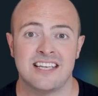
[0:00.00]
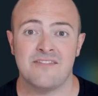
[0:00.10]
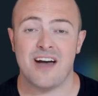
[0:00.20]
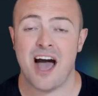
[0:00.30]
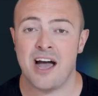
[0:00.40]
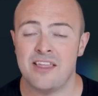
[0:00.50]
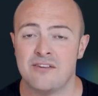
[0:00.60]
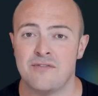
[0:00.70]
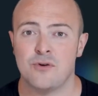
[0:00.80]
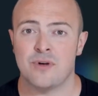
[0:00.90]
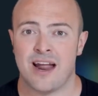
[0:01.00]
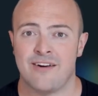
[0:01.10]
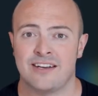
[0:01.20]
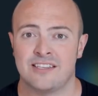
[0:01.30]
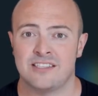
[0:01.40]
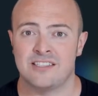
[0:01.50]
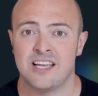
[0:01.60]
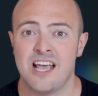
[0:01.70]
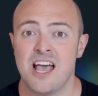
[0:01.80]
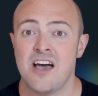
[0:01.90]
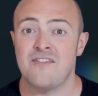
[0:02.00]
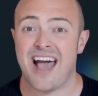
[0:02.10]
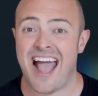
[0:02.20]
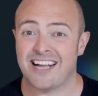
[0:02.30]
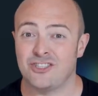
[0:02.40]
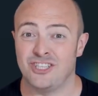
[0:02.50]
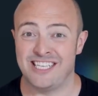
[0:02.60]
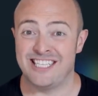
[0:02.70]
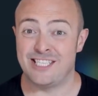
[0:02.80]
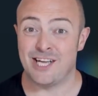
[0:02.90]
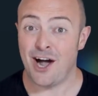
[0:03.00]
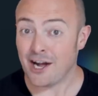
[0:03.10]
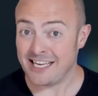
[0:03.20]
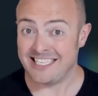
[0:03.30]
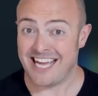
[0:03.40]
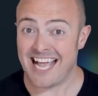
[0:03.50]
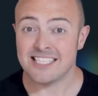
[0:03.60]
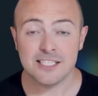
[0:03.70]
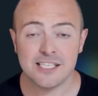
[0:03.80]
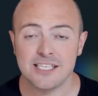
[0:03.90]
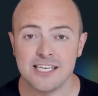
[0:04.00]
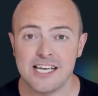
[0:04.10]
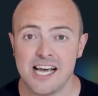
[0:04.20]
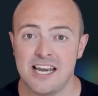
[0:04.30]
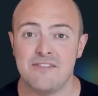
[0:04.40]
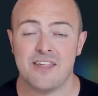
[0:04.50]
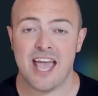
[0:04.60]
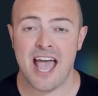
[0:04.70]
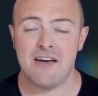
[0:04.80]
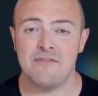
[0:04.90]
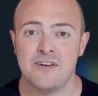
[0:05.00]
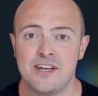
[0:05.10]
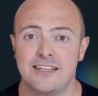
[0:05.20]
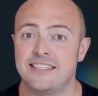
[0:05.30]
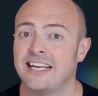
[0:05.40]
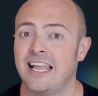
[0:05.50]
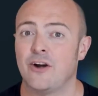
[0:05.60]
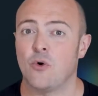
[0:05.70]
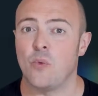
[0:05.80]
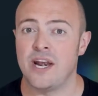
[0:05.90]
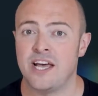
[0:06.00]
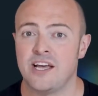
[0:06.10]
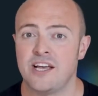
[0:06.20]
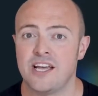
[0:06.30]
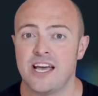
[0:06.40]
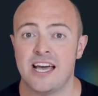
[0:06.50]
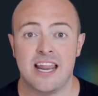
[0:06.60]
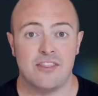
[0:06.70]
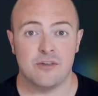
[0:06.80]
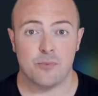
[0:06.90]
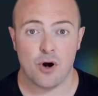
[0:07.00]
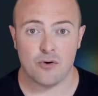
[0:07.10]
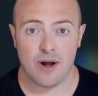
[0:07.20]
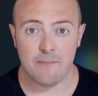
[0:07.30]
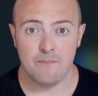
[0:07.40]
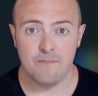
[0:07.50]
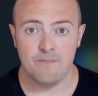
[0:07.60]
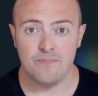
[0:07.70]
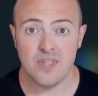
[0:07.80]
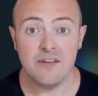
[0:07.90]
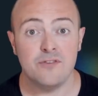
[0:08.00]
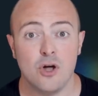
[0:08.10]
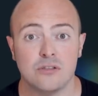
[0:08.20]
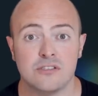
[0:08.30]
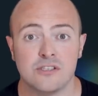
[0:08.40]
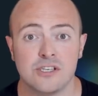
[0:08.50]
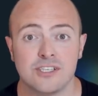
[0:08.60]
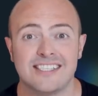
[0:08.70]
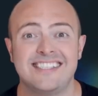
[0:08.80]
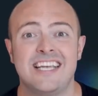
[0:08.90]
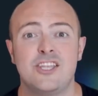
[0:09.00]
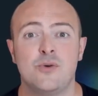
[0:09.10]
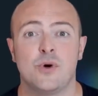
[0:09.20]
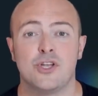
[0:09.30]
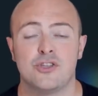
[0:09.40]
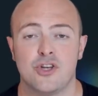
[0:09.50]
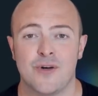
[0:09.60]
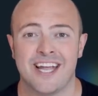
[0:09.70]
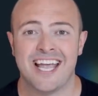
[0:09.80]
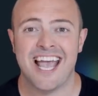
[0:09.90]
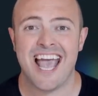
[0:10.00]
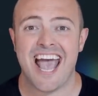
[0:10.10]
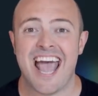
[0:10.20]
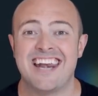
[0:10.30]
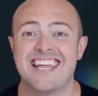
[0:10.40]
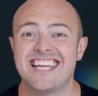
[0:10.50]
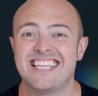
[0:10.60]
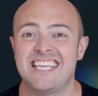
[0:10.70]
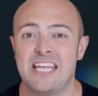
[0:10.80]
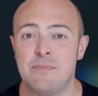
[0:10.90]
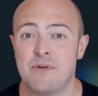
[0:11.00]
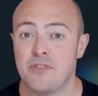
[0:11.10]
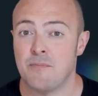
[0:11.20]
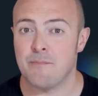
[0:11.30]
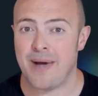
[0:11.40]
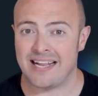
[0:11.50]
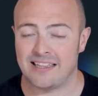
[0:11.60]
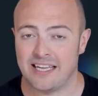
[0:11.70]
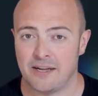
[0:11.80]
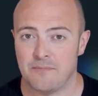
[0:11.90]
if either of your characters have actually died yet. And if they have, declare a winner and end the program. If not, continue what you're doing and keep them battling.